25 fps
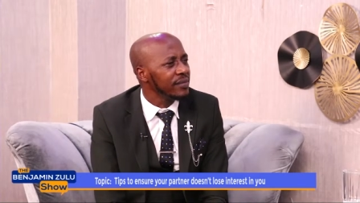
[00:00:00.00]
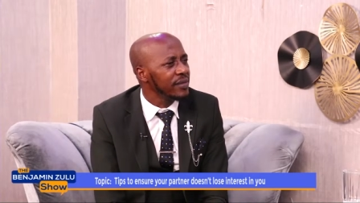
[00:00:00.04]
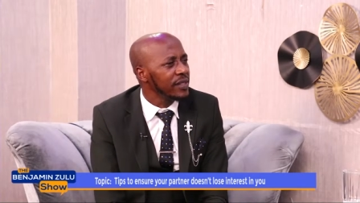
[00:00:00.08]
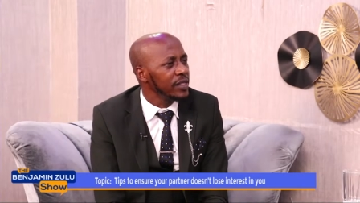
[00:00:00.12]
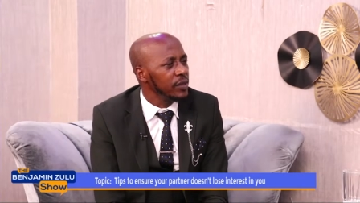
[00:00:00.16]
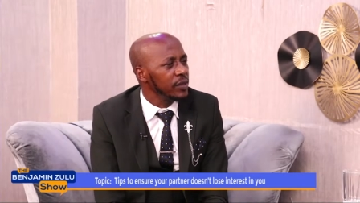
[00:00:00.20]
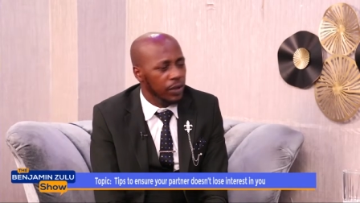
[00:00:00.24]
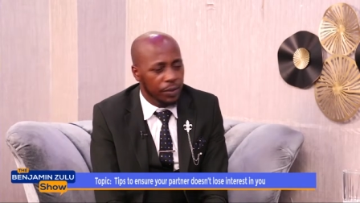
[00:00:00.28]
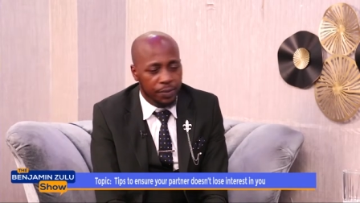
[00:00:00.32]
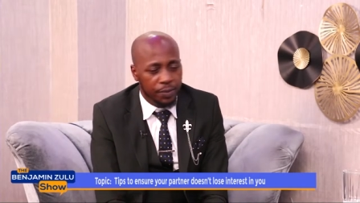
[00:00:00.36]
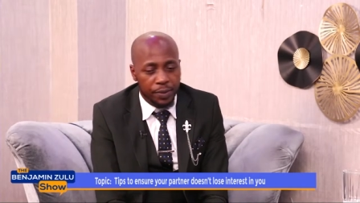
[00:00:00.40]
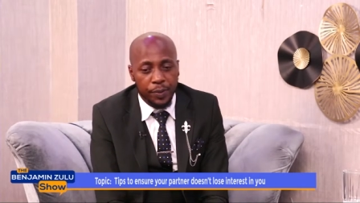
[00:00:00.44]

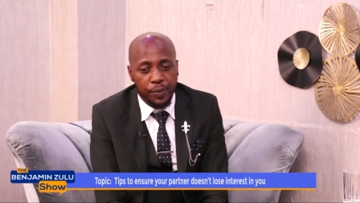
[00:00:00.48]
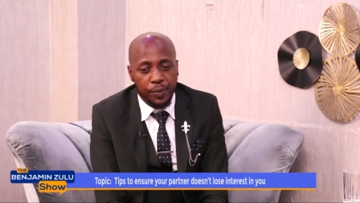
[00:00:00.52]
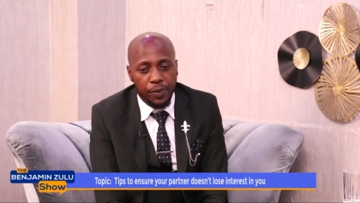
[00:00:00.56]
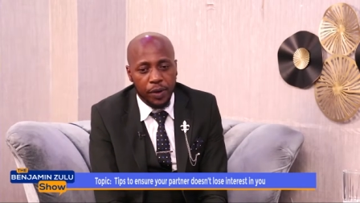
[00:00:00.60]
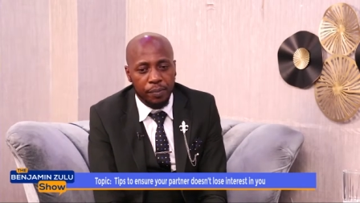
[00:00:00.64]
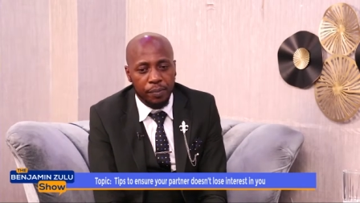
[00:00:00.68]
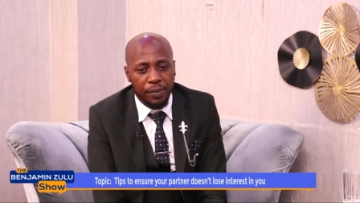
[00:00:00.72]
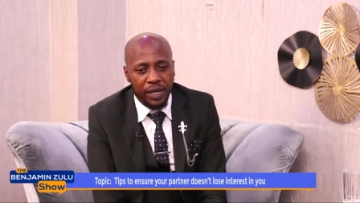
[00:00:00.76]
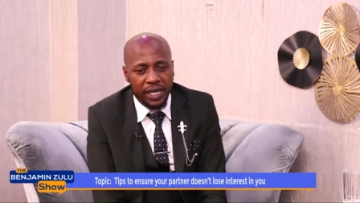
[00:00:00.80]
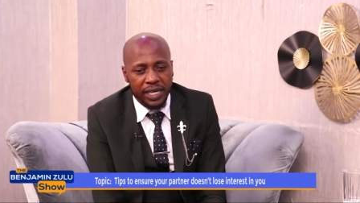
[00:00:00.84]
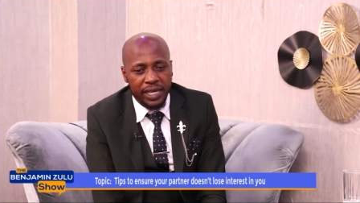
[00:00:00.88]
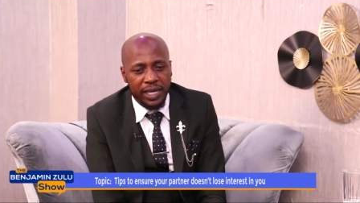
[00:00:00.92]
Mm-hmm. When people are
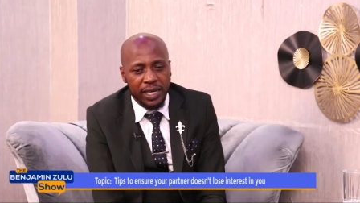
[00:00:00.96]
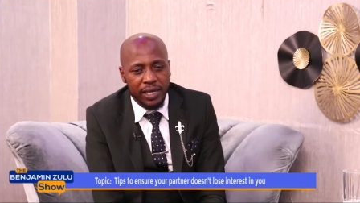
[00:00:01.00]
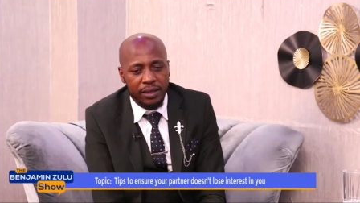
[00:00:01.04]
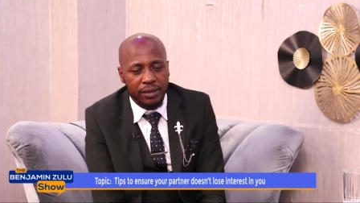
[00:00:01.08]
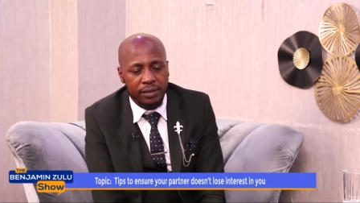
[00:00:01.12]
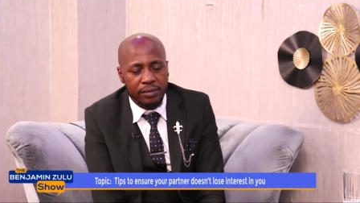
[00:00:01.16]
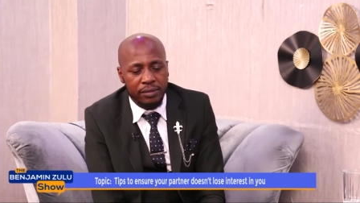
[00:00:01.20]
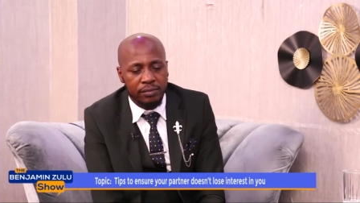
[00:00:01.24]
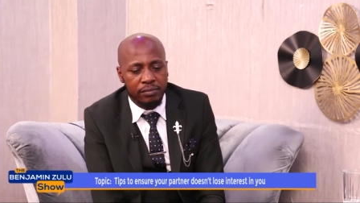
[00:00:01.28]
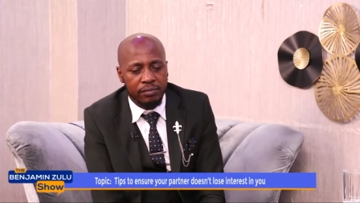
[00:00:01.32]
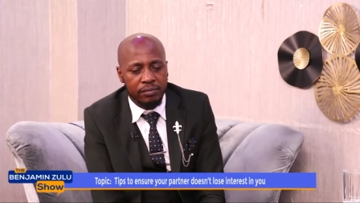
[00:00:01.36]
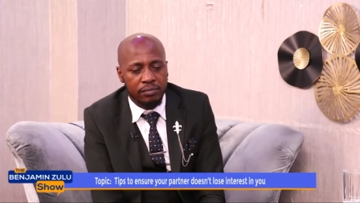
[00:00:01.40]

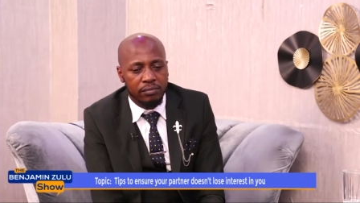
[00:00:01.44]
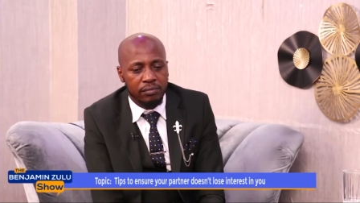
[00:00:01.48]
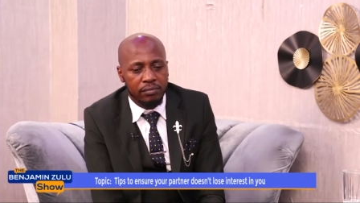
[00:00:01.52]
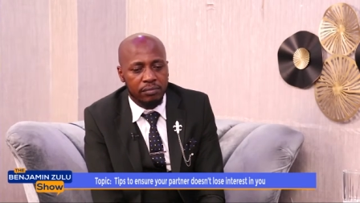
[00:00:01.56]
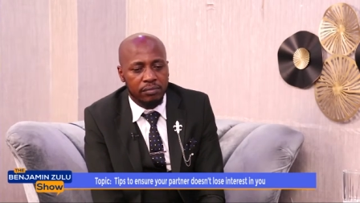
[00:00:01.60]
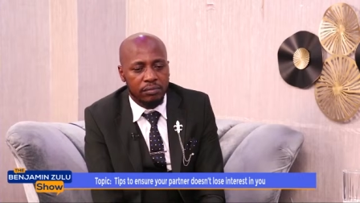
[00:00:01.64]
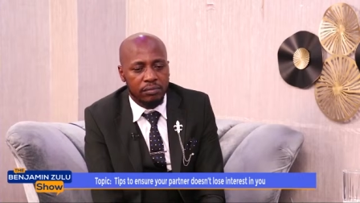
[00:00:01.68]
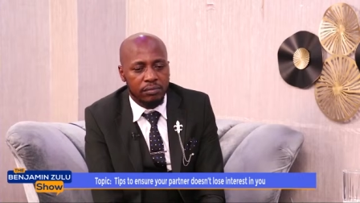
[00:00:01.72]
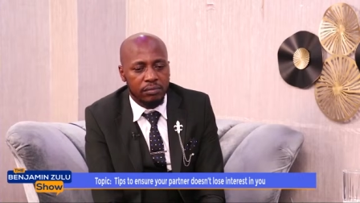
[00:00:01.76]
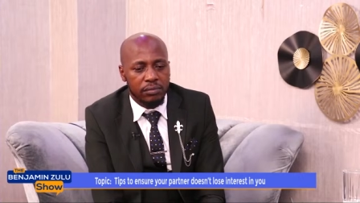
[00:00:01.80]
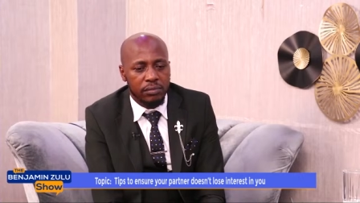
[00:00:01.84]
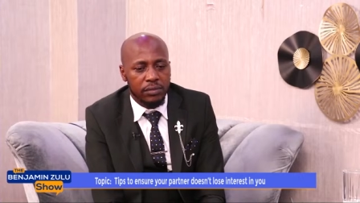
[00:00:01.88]
making
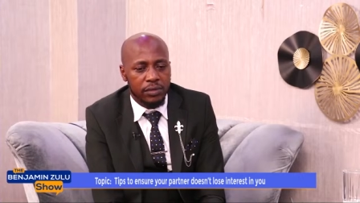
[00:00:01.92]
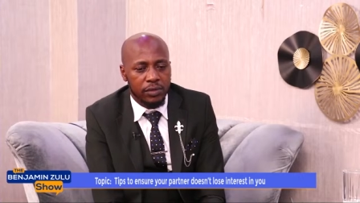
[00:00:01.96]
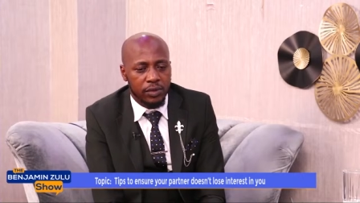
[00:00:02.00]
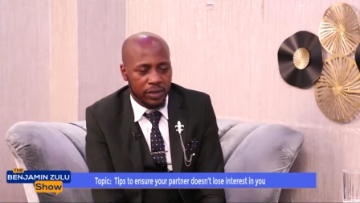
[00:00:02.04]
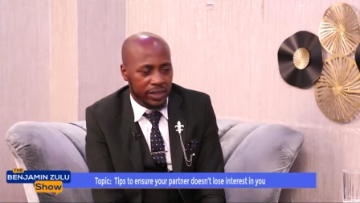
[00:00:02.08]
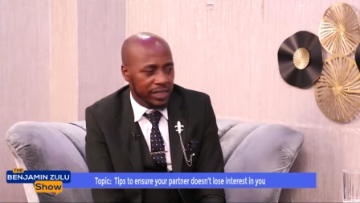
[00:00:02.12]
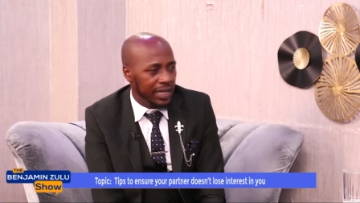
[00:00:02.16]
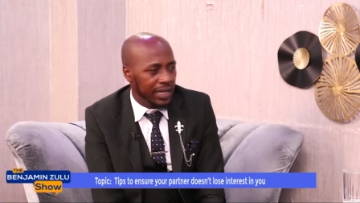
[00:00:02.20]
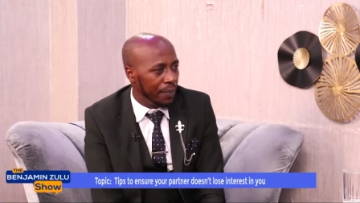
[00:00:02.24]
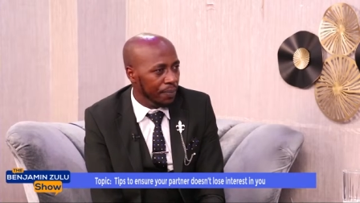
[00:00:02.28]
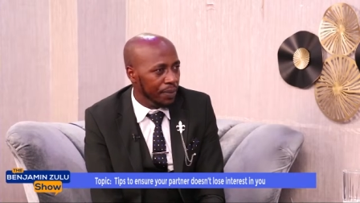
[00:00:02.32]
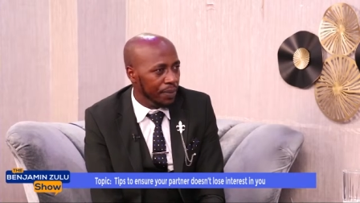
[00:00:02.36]

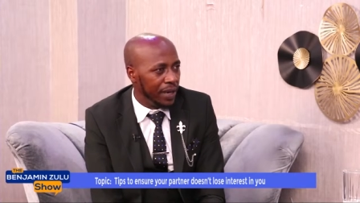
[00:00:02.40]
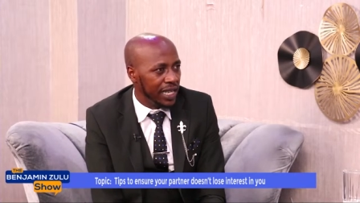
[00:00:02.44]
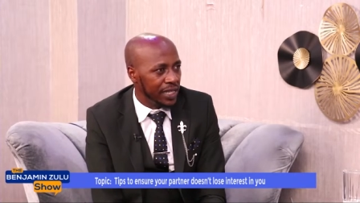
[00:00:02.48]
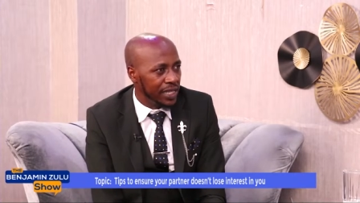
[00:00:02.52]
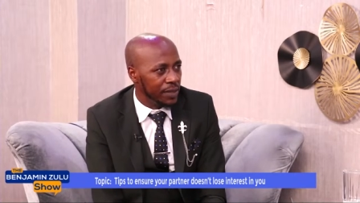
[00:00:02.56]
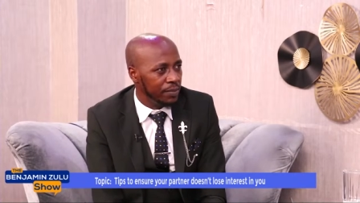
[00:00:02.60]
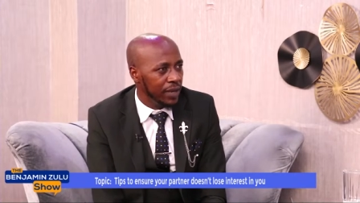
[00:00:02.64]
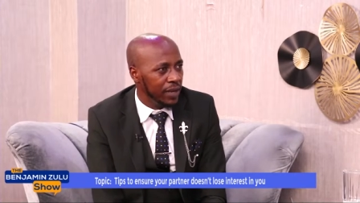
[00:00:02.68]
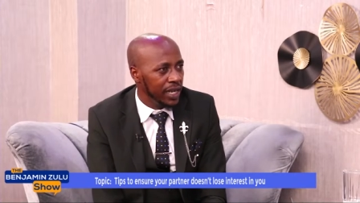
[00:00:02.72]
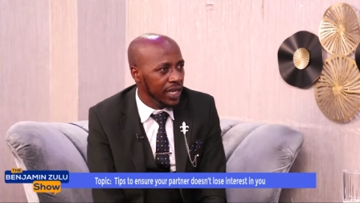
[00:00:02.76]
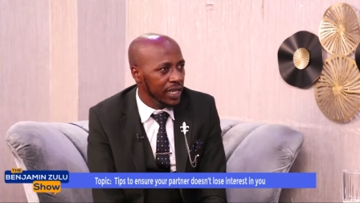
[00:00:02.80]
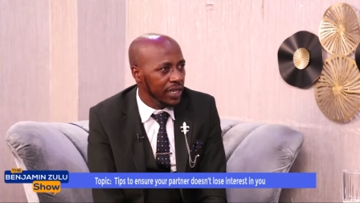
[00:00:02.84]
surplus
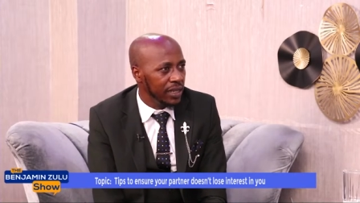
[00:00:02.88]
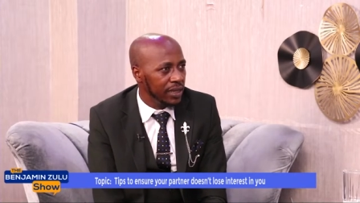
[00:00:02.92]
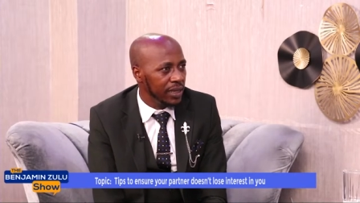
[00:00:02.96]
money,